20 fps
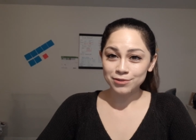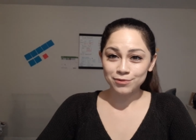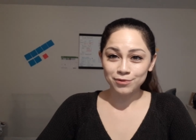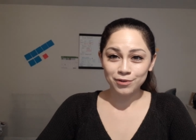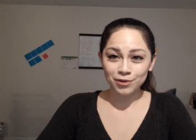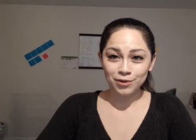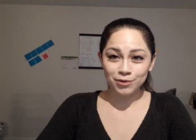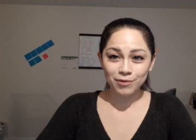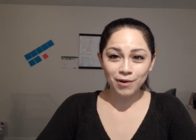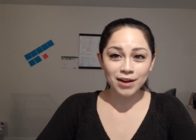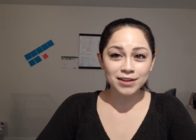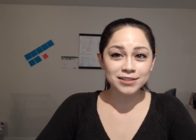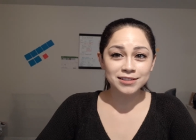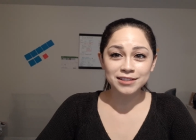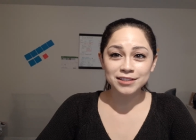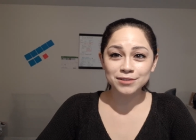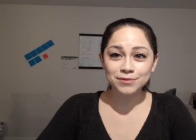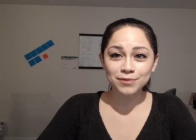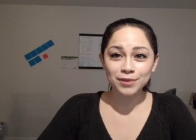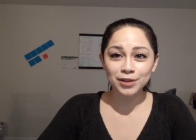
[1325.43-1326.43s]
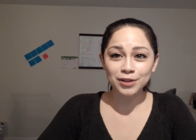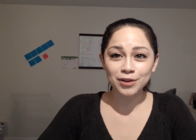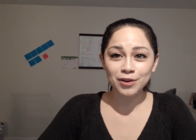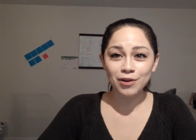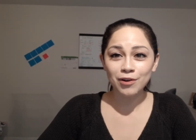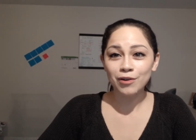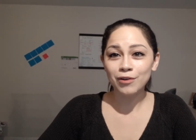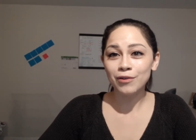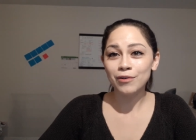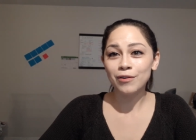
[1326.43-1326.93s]
for watching this
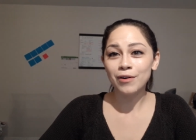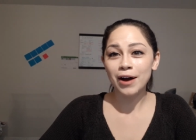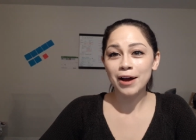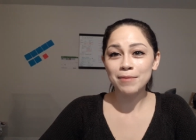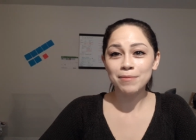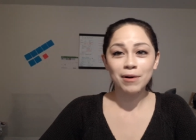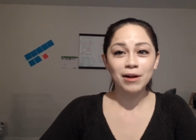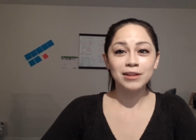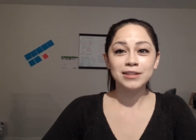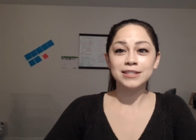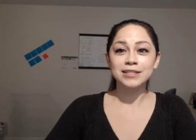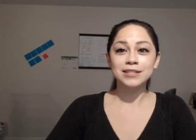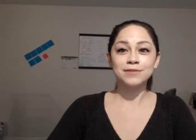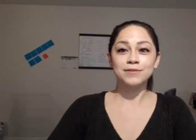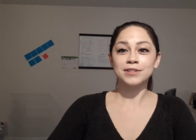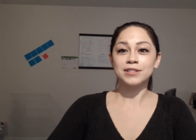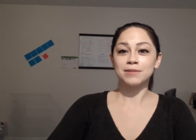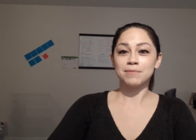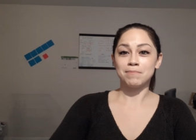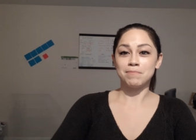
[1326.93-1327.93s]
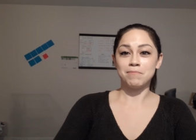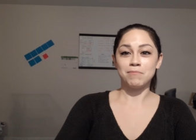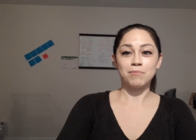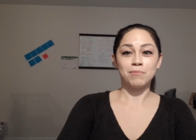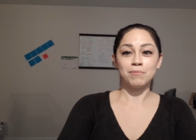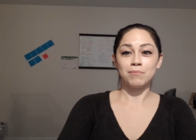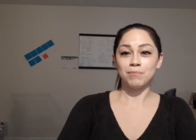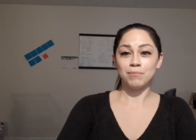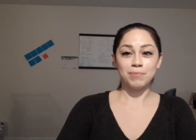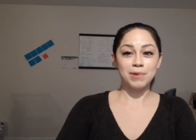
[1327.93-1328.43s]
video. I apologize if it's a
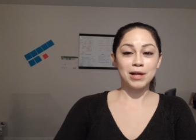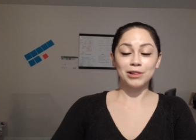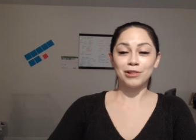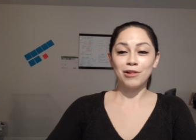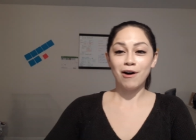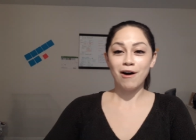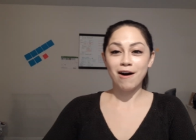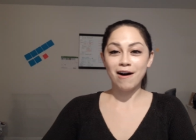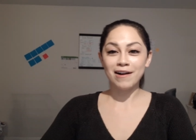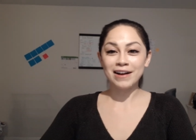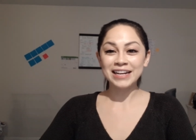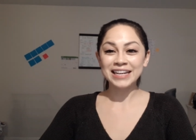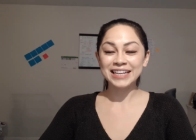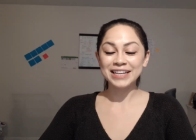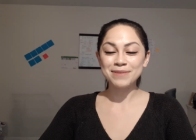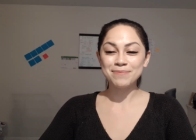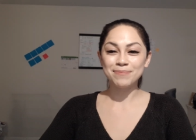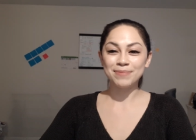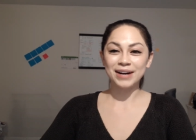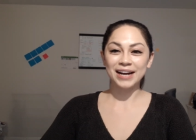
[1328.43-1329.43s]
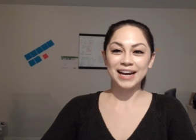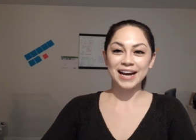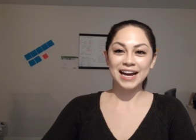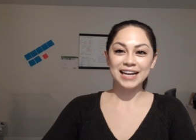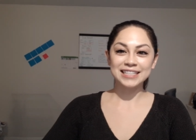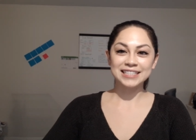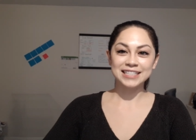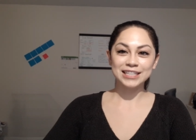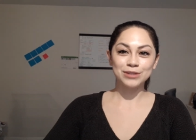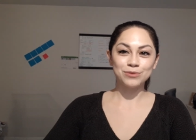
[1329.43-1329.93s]
bit long, but
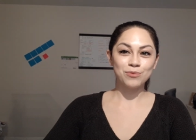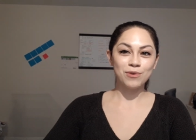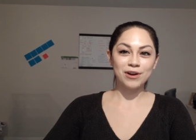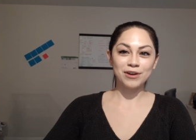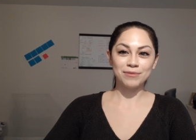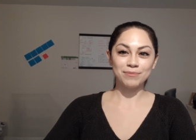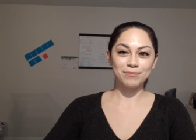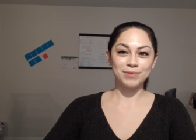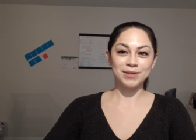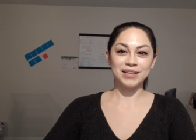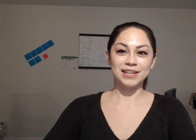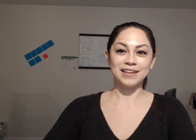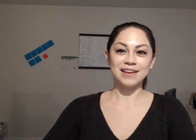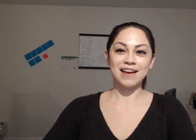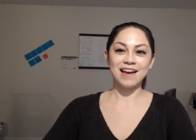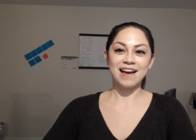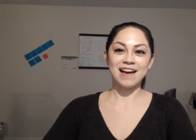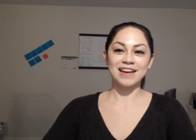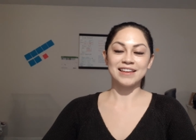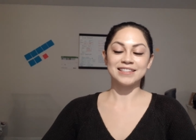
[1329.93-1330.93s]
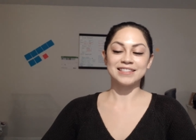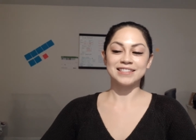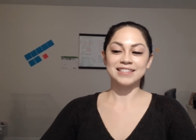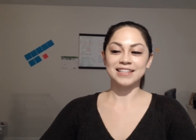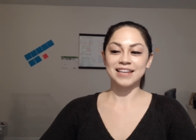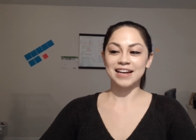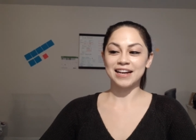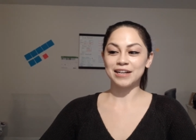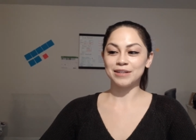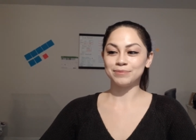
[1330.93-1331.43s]
I did want to be as
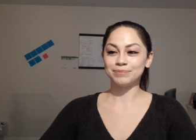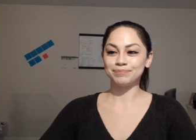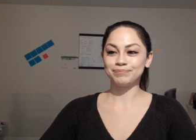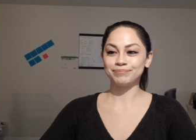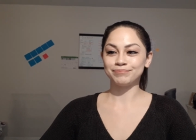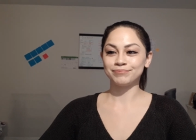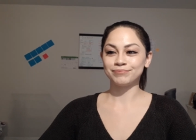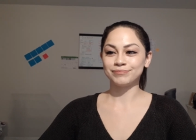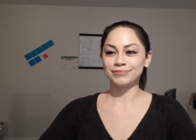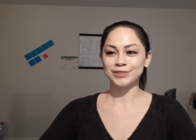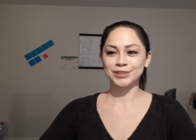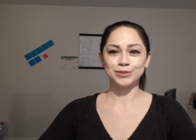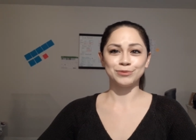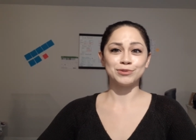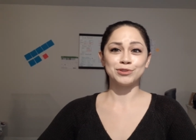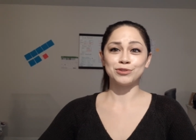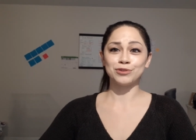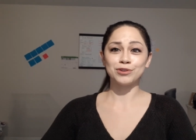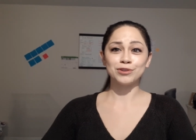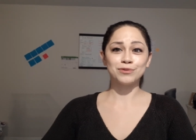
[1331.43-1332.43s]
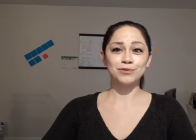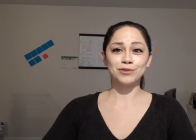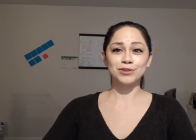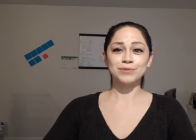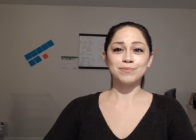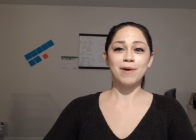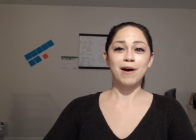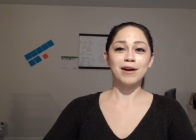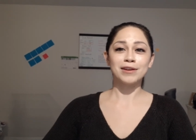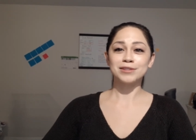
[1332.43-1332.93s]
um, resourceful as
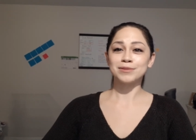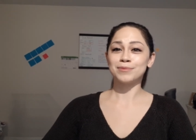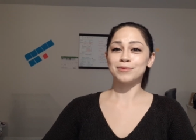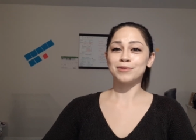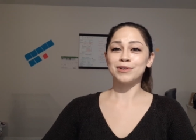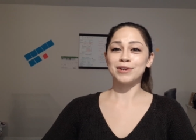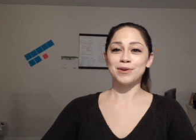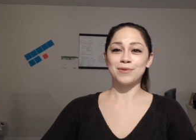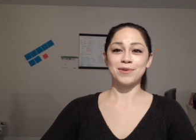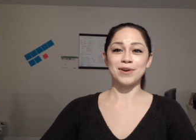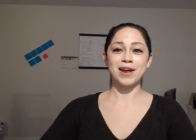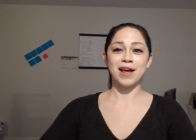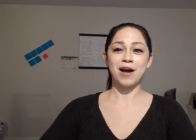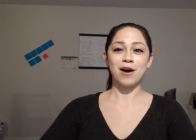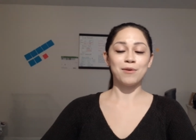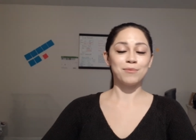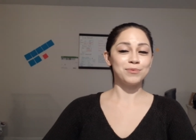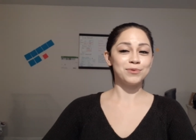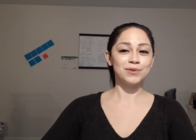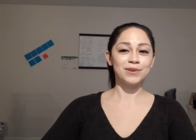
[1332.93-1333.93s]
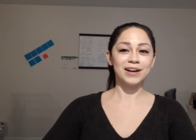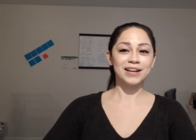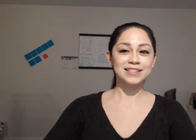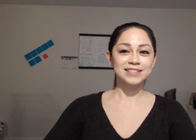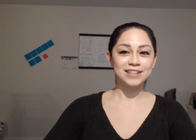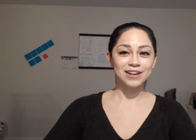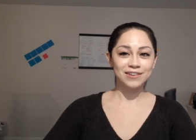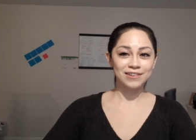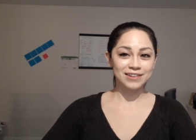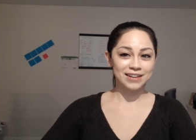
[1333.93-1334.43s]
possible, and I want to help you
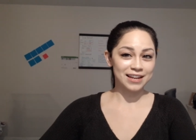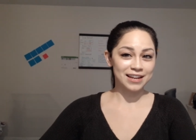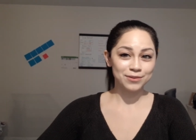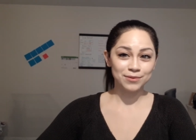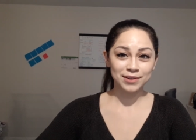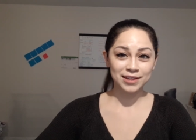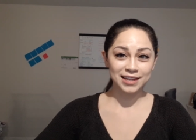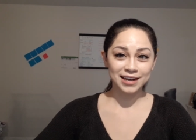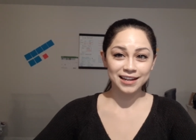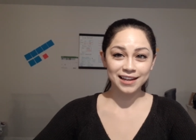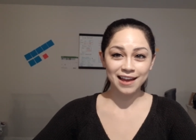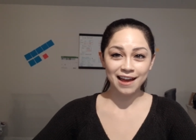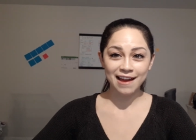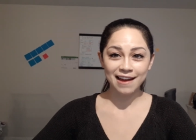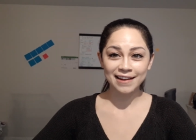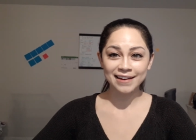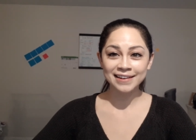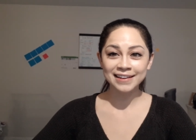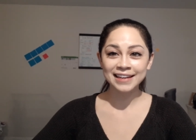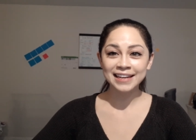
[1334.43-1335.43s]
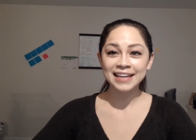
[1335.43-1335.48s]
guys out in any way that I can.